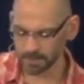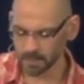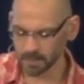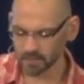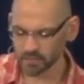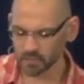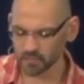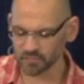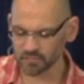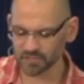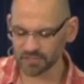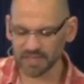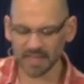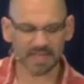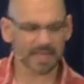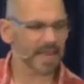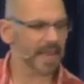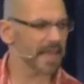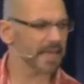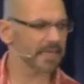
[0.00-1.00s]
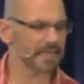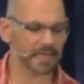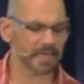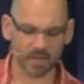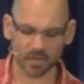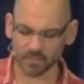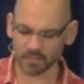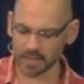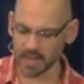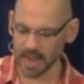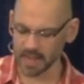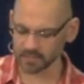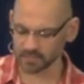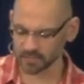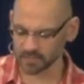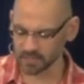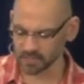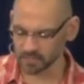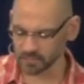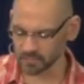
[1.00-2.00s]
They're skinhead
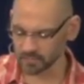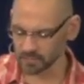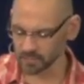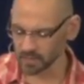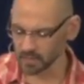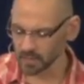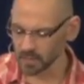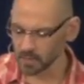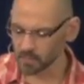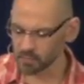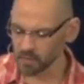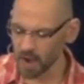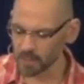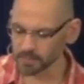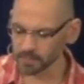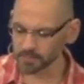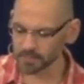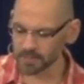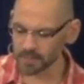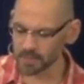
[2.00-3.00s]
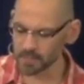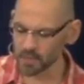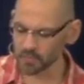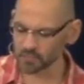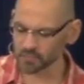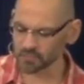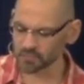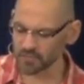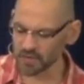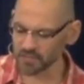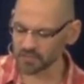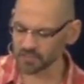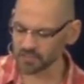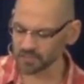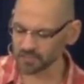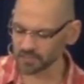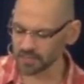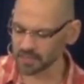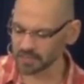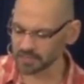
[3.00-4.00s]
neo-Nazis, probably the most
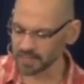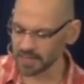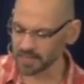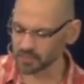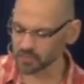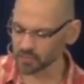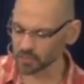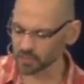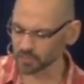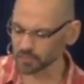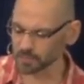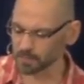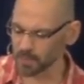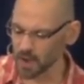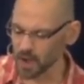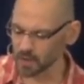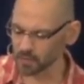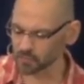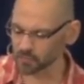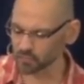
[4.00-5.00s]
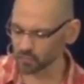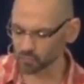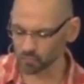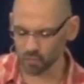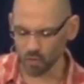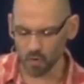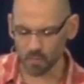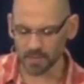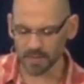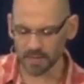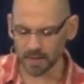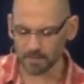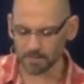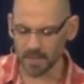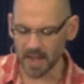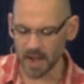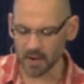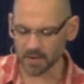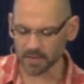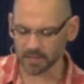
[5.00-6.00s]
vicious and dangerous punks roaming
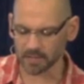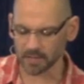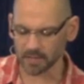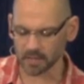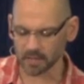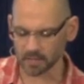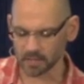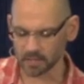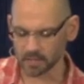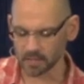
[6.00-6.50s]
America.